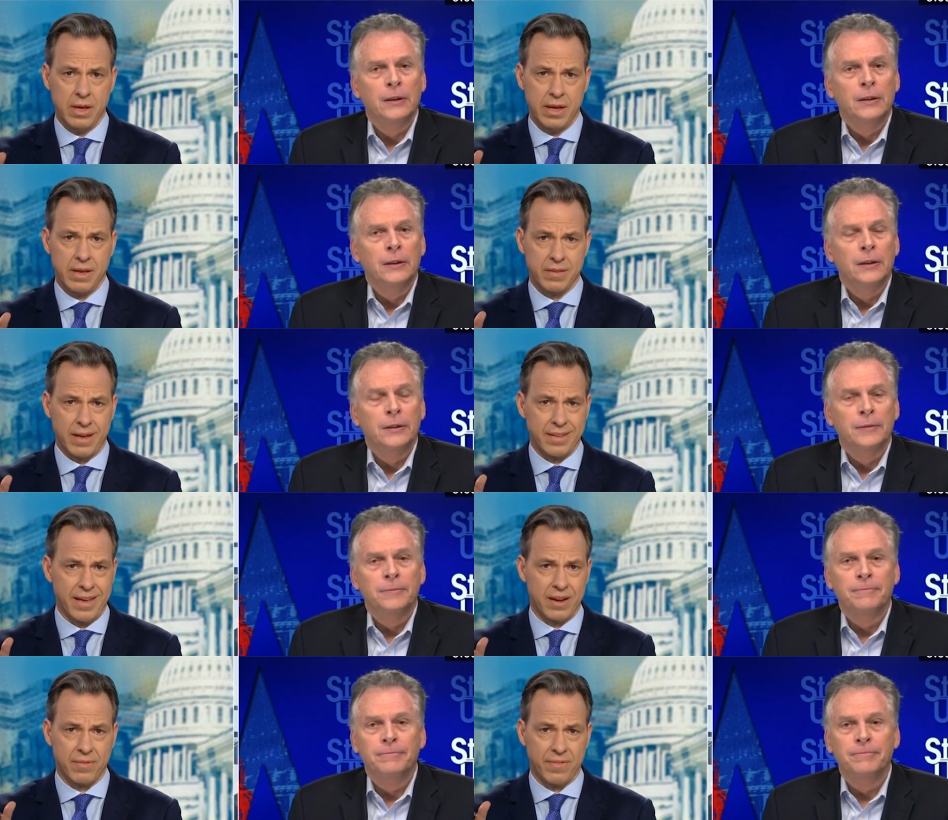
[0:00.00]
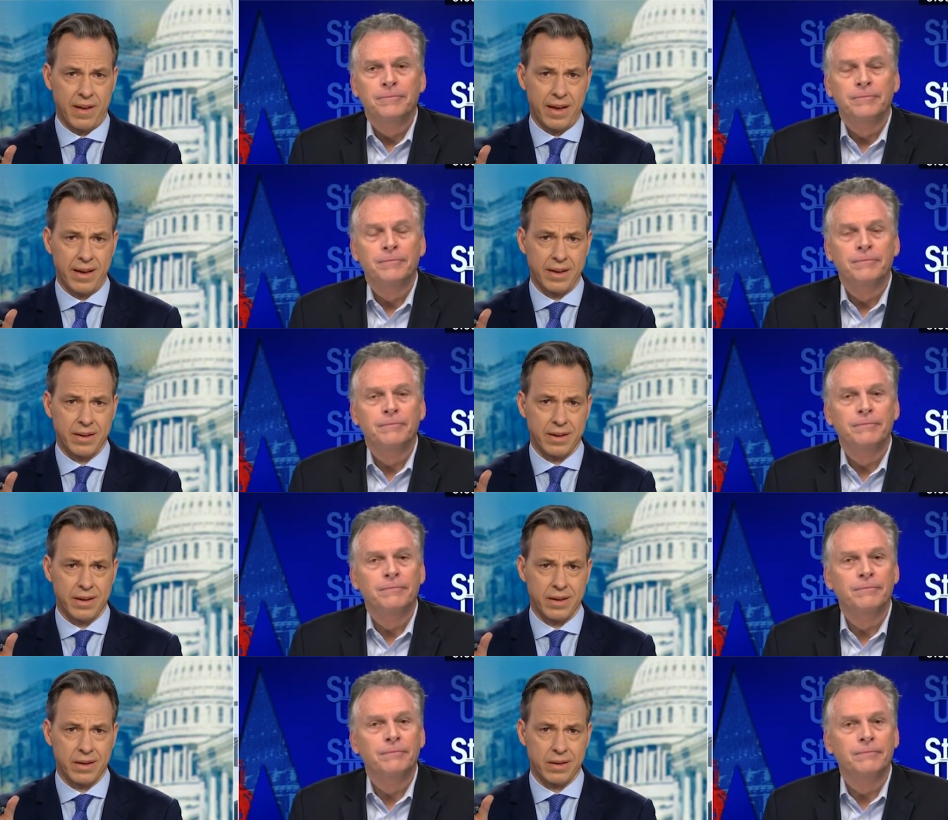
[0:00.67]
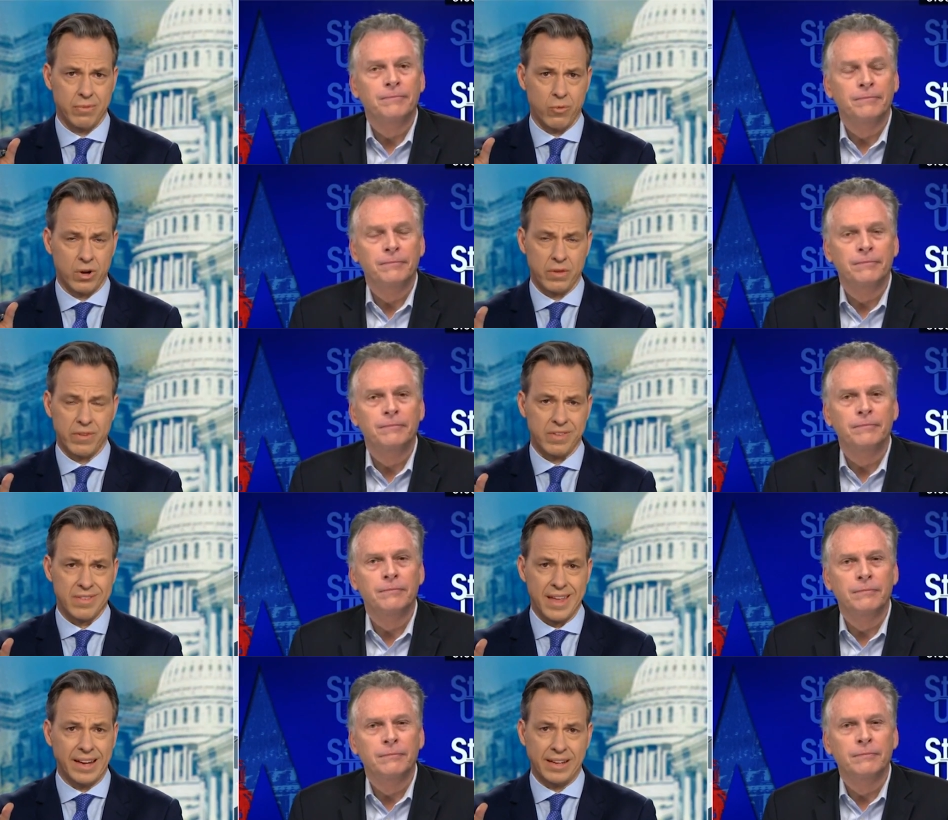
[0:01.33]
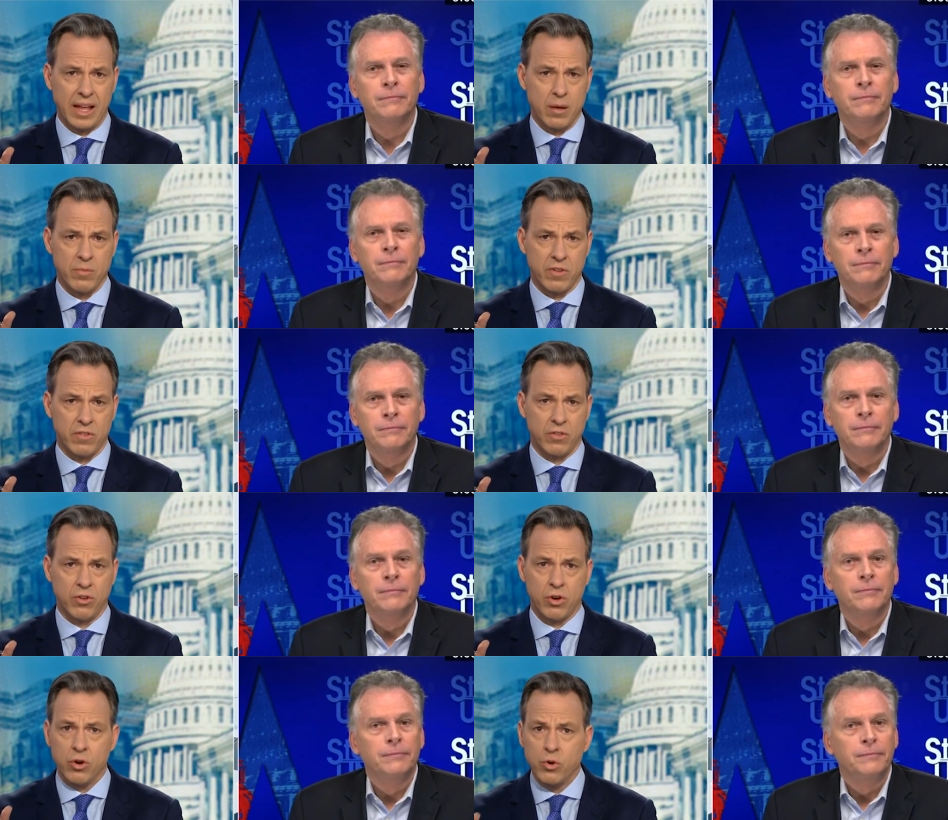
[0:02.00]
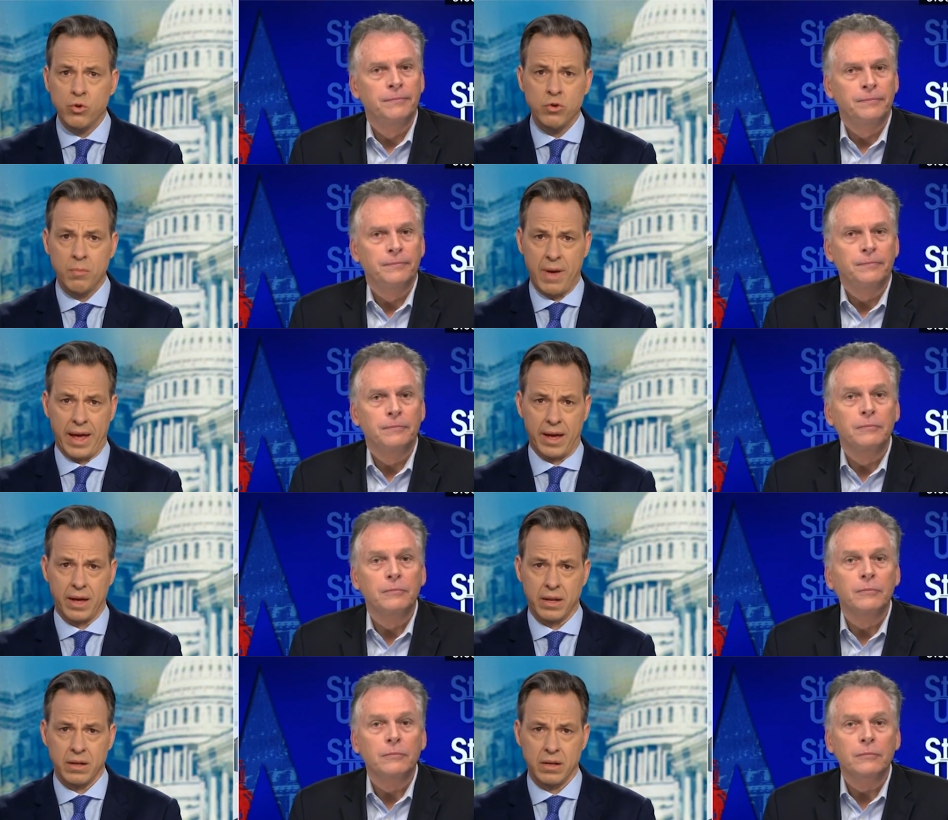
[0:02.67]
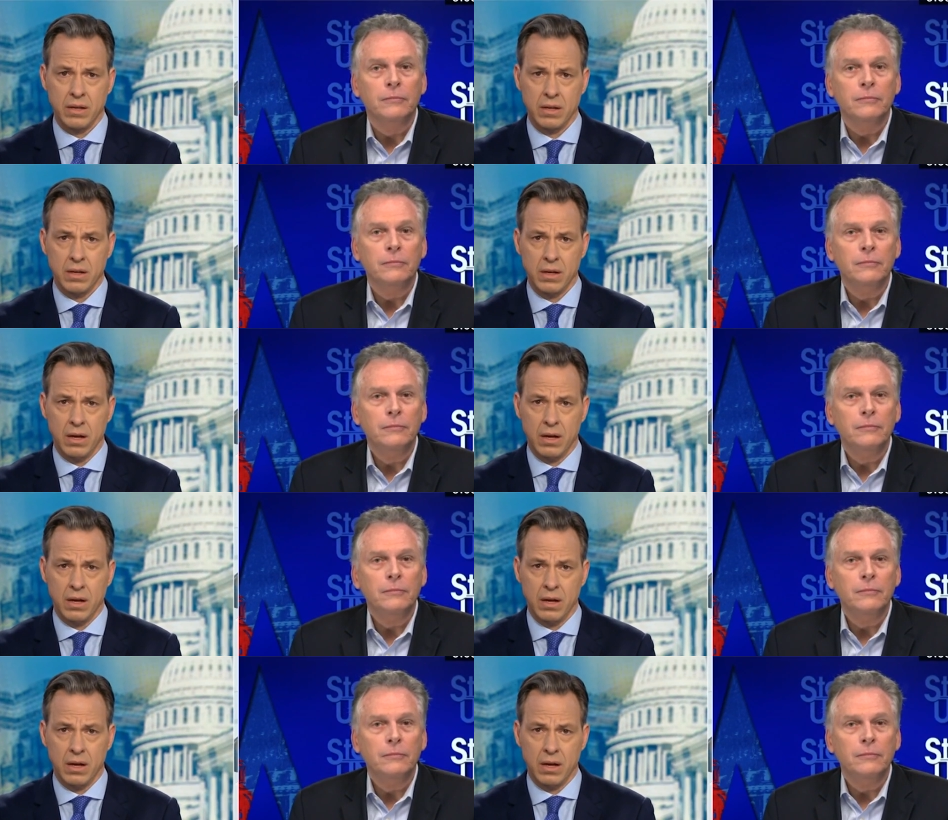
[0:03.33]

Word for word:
Speaker 1: he's identified uh, one of his nicknames as Coon Man,